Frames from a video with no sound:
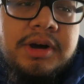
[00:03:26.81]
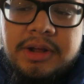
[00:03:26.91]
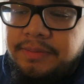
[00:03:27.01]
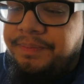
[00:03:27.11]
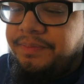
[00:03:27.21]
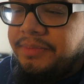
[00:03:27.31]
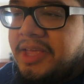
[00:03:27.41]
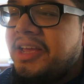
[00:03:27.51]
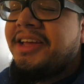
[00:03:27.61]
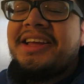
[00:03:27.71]
but
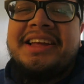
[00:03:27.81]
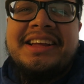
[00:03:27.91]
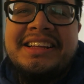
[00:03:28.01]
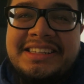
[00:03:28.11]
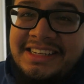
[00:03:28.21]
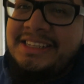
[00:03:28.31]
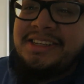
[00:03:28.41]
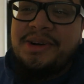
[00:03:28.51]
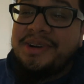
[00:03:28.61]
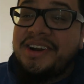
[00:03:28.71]
she's
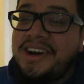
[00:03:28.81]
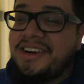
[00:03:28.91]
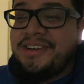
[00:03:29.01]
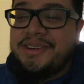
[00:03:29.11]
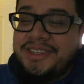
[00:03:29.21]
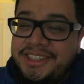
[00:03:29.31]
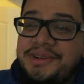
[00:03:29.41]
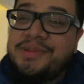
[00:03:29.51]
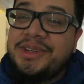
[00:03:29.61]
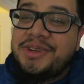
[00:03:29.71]
going hardcore.
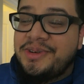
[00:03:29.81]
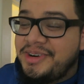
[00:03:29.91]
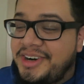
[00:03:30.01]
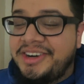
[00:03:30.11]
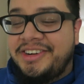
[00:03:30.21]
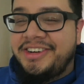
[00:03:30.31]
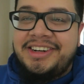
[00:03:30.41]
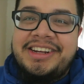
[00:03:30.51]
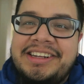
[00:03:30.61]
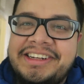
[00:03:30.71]
She was going
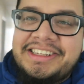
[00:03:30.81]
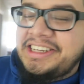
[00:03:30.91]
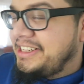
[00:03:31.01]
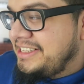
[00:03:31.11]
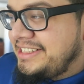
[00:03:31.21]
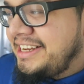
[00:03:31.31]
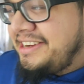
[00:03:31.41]
hardcore. Look, check this